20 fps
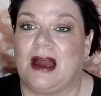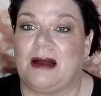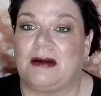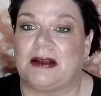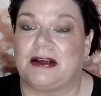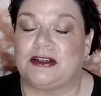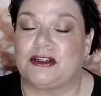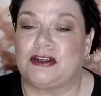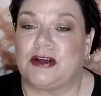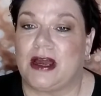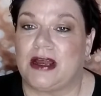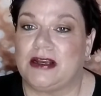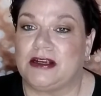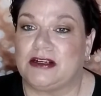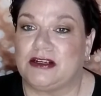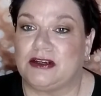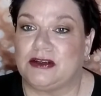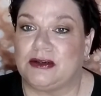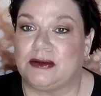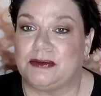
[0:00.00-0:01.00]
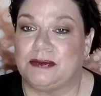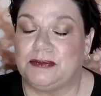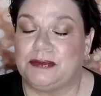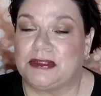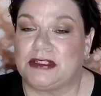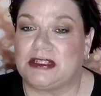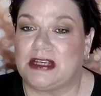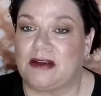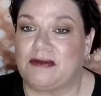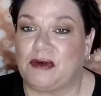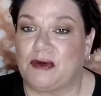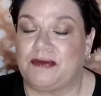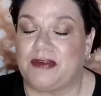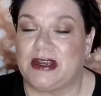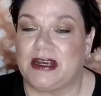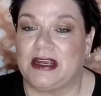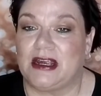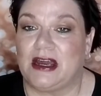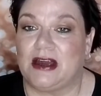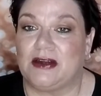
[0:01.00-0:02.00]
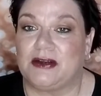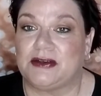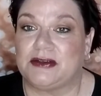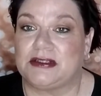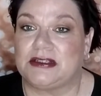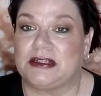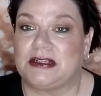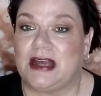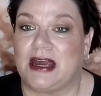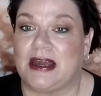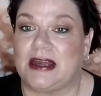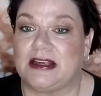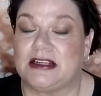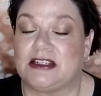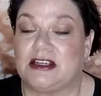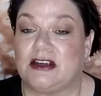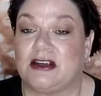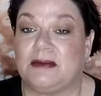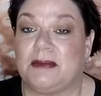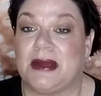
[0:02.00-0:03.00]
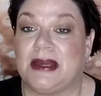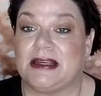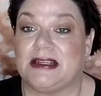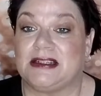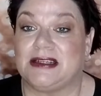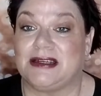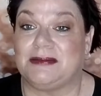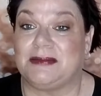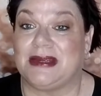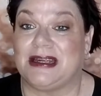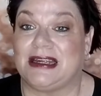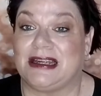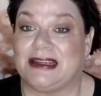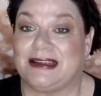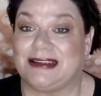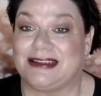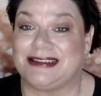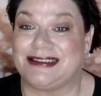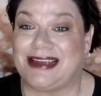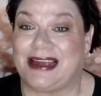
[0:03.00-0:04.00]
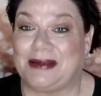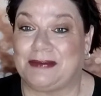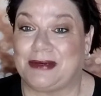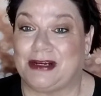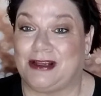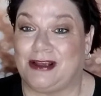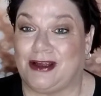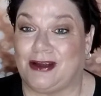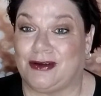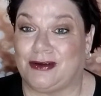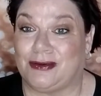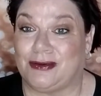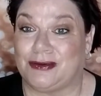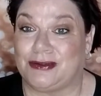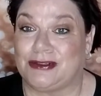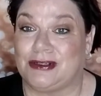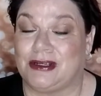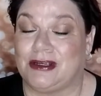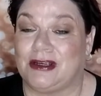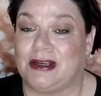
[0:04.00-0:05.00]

I'm going to try to do several videos today so you may see me in the same clothes